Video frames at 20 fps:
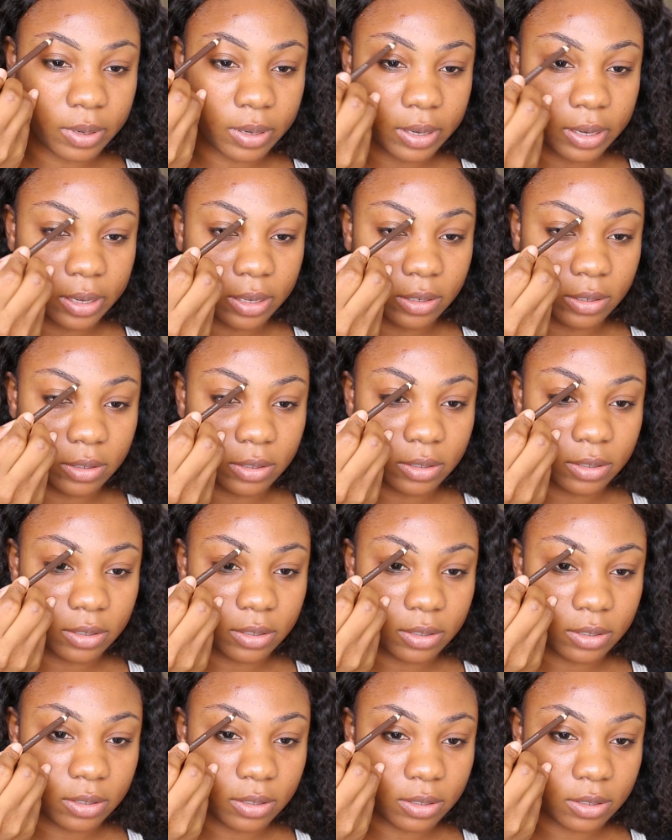I
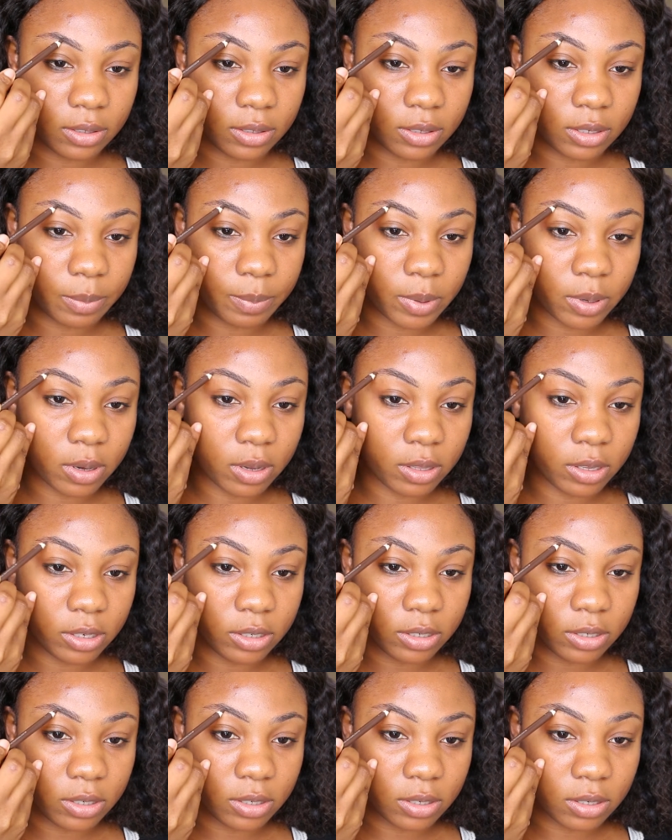just typically
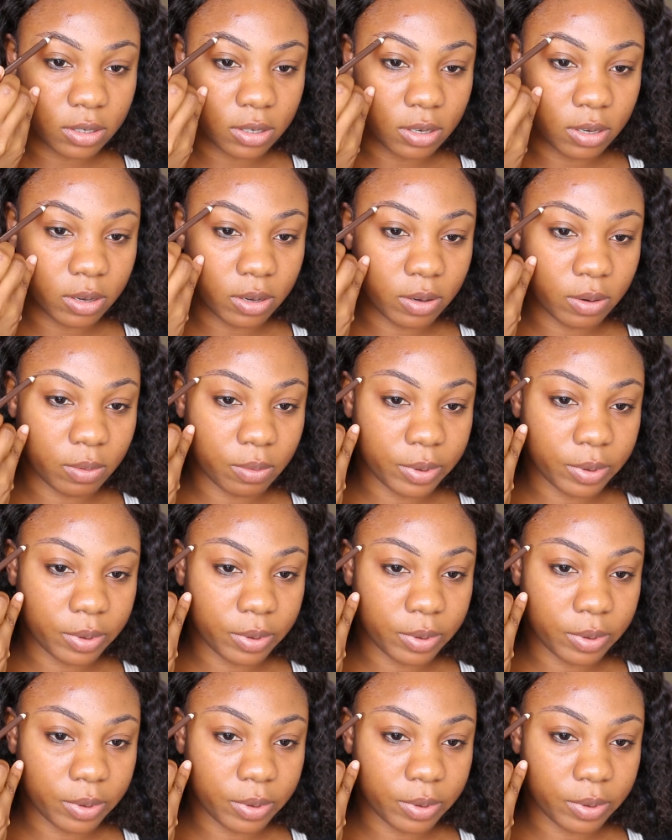just go